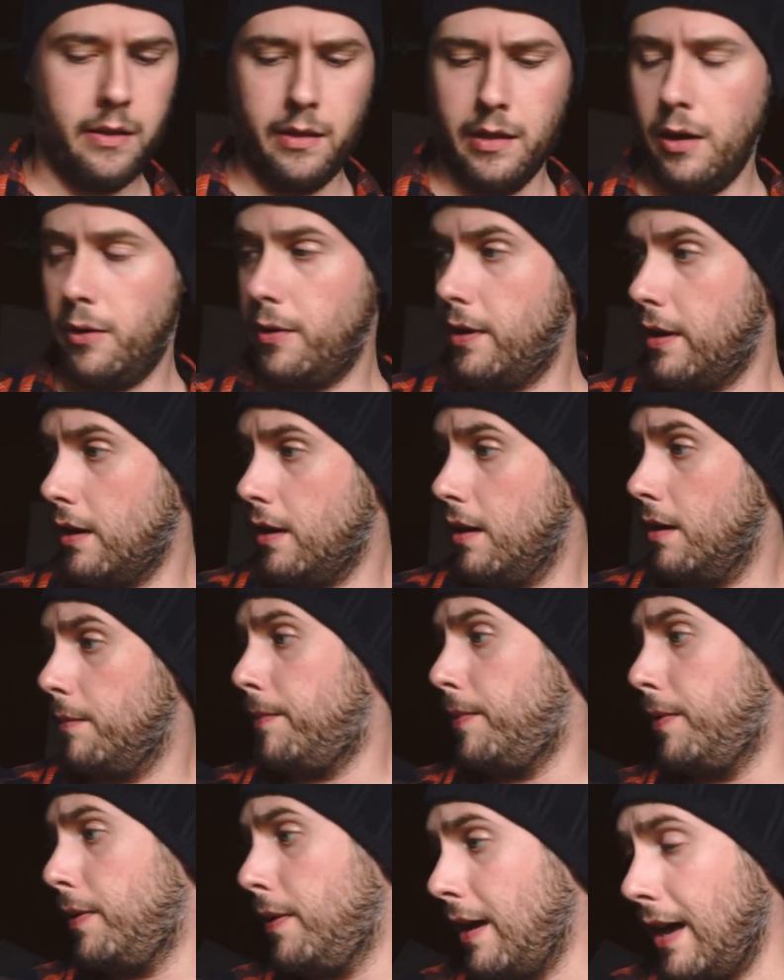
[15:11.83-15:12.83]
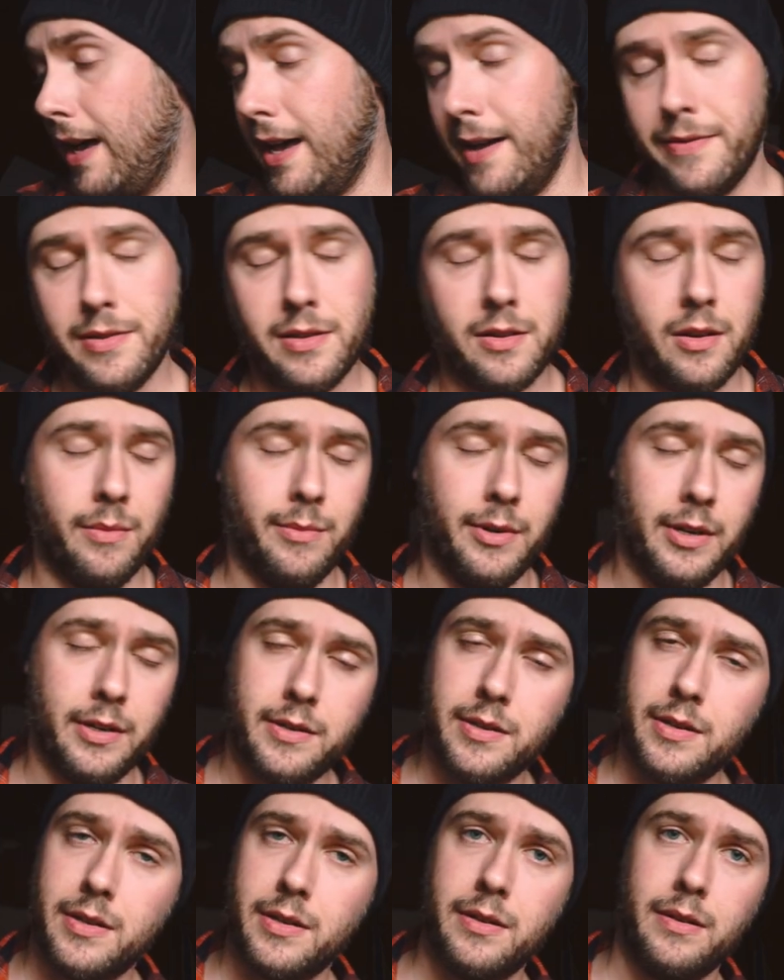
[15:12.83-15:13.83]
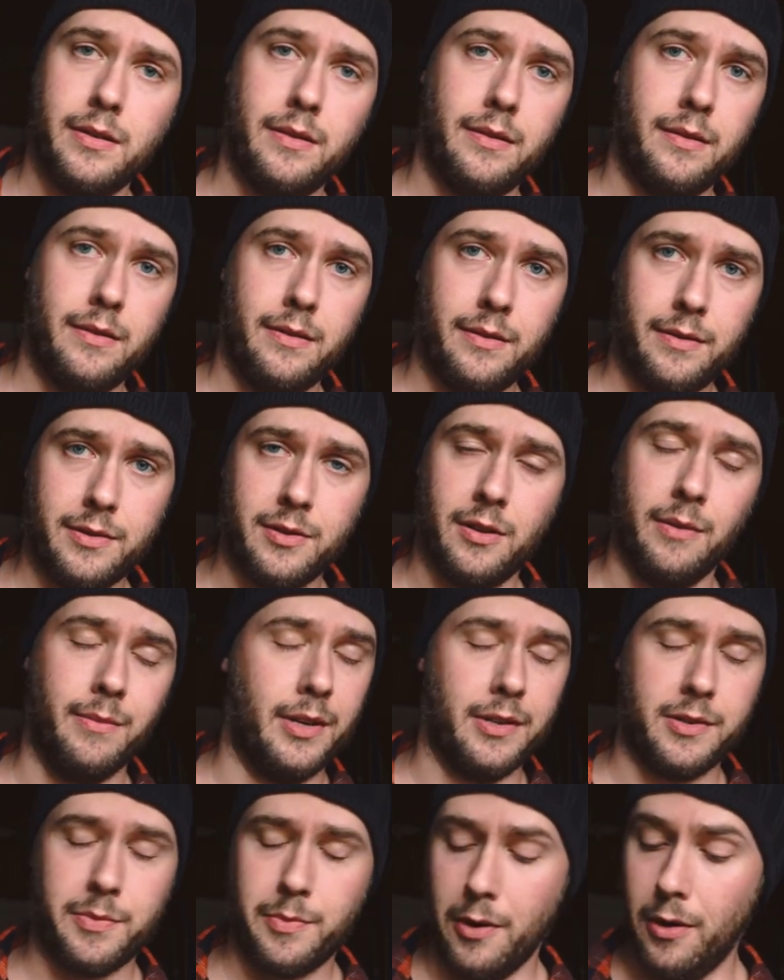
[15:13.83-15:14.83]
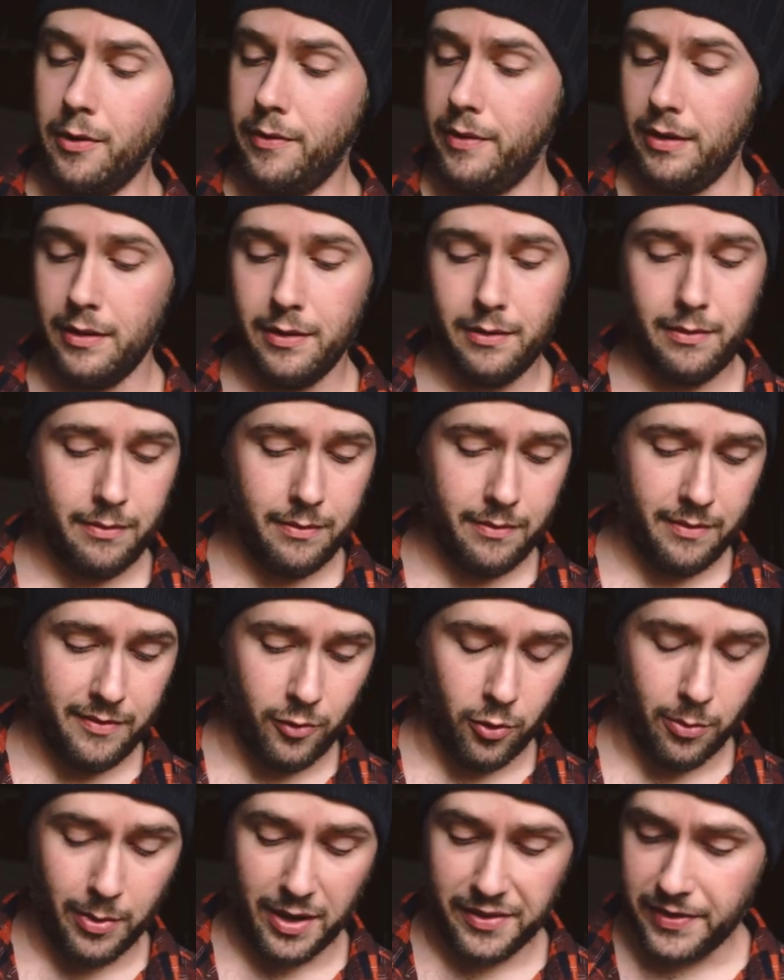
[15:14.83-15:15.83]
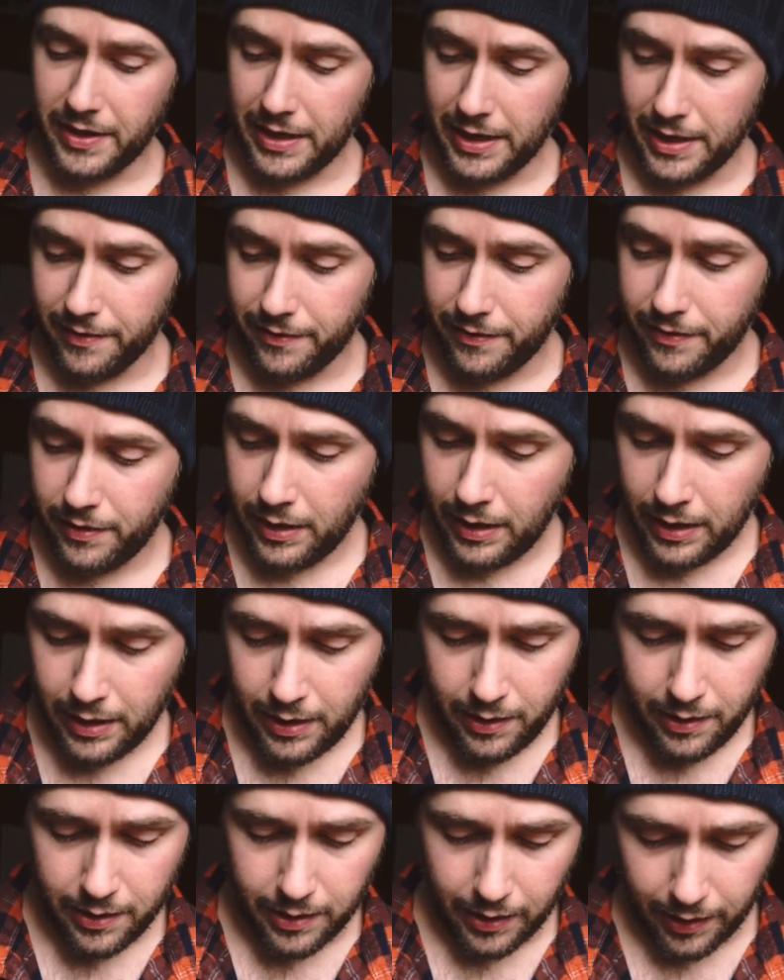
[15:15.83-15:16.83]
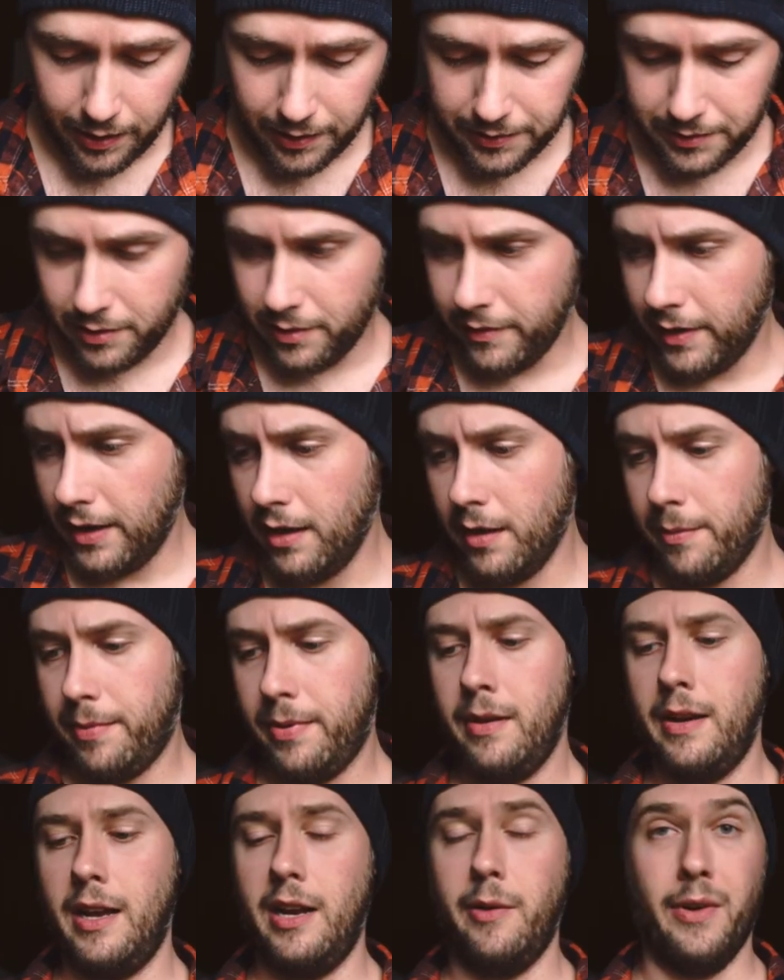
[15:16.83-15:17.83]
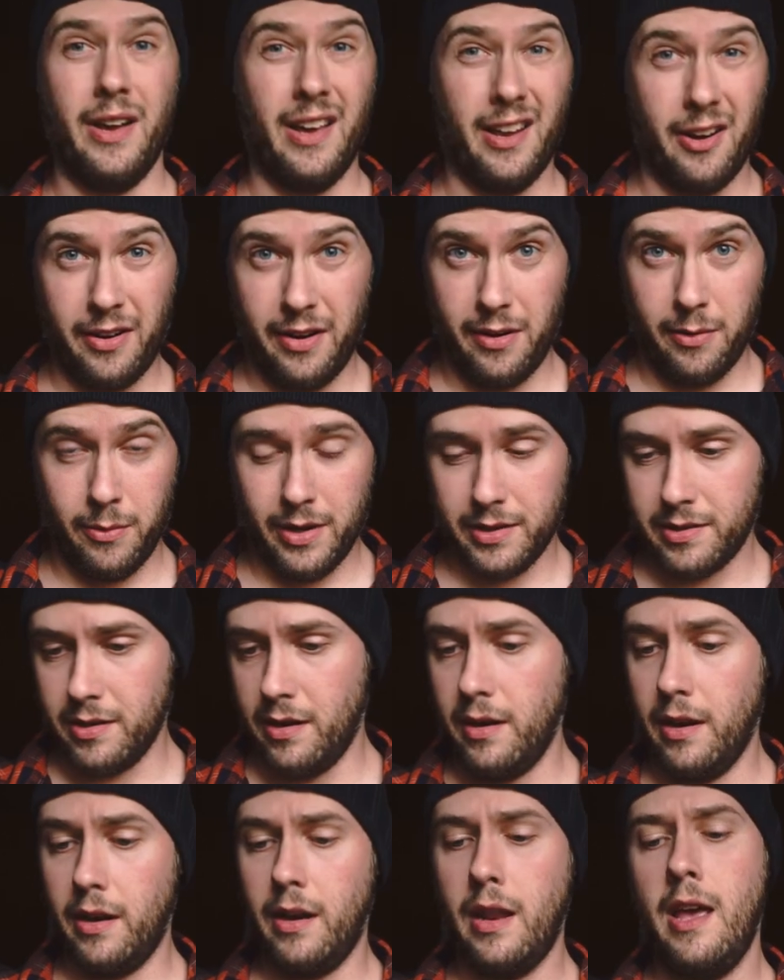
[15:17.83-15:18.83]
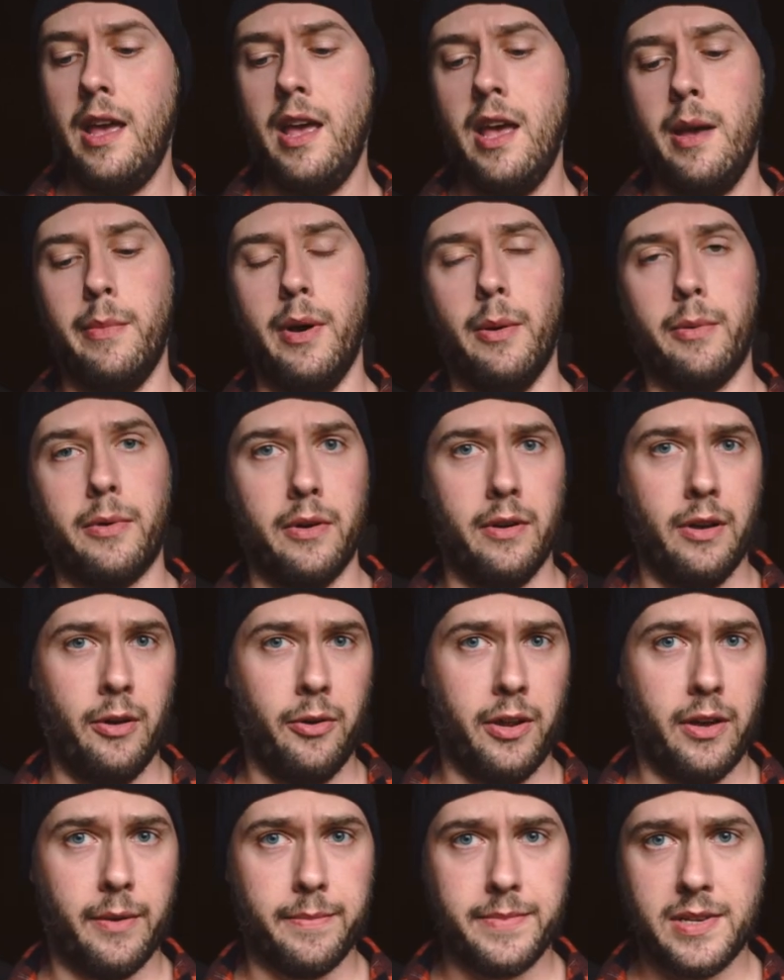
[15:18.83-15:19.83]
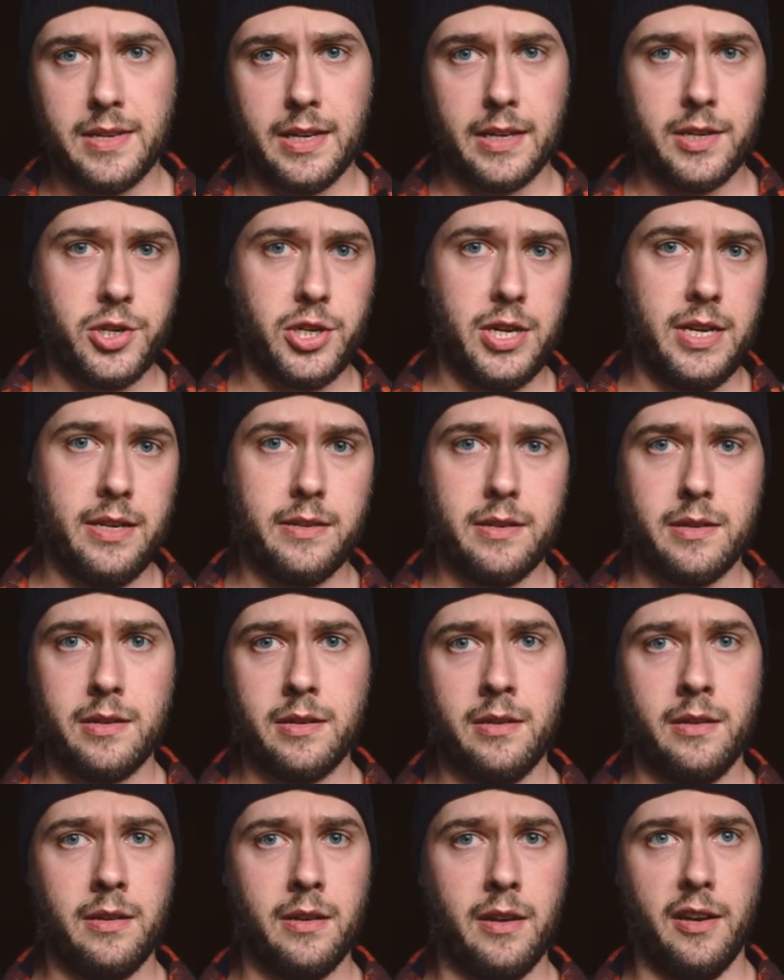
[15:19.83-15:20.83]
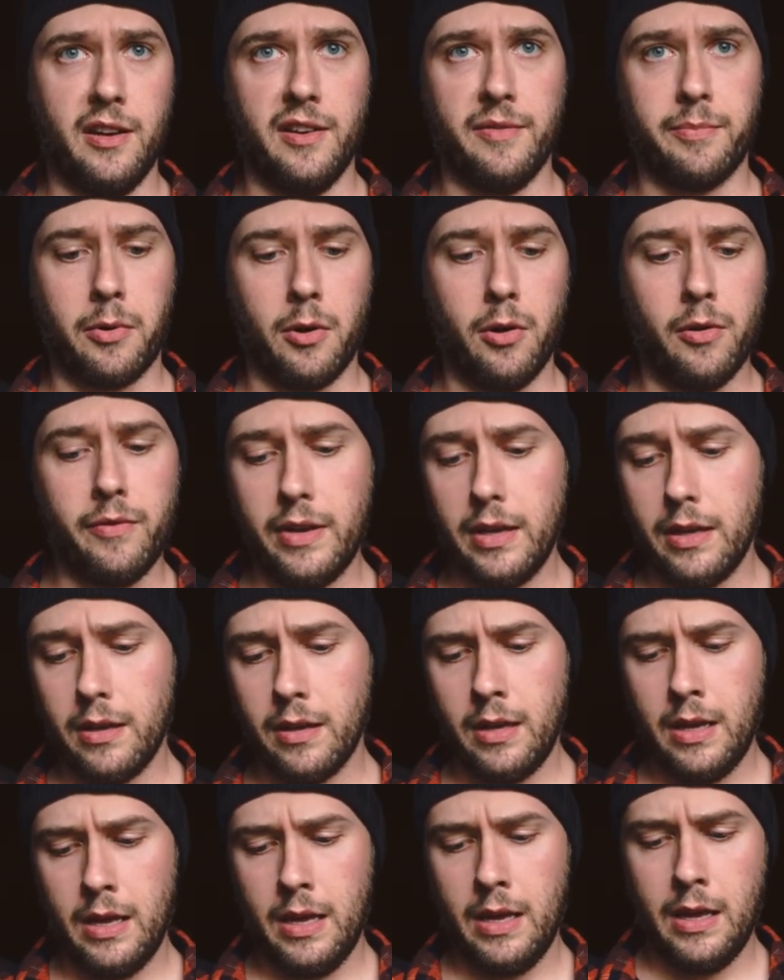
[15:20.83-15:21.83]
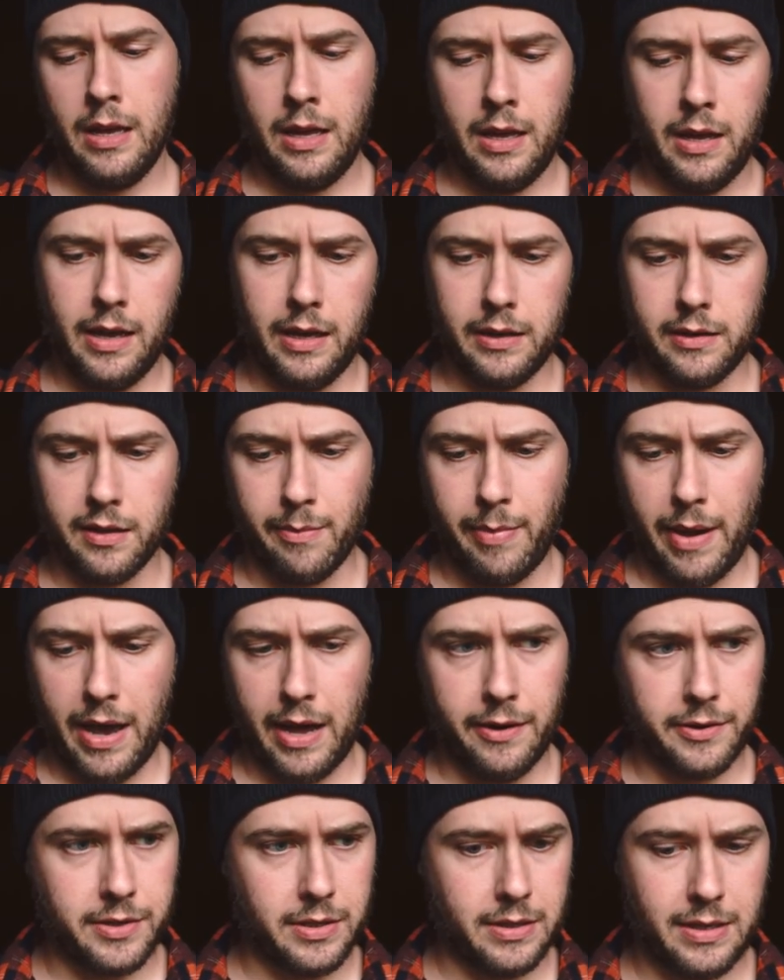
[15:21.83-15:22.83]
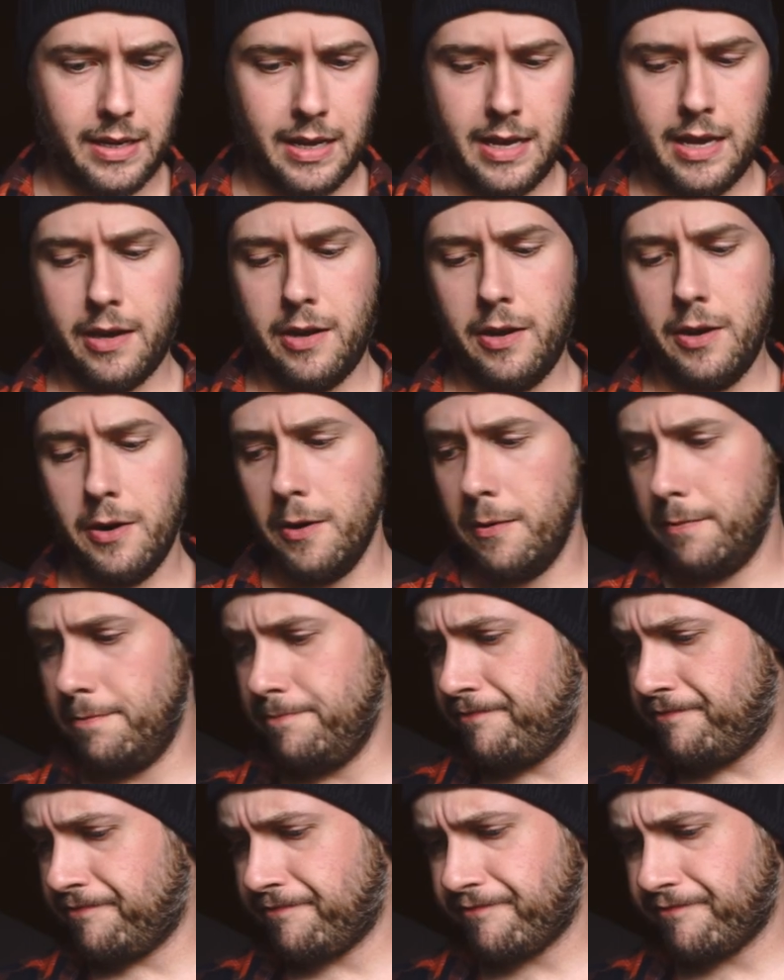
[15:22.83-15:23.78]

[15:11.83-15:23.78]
loading up. I have so much so much Provia 4x5 uh, to develop. Anyway, I don't even know what's on it. But we're gonna load up six sheets of Provia into the Paterson tank here.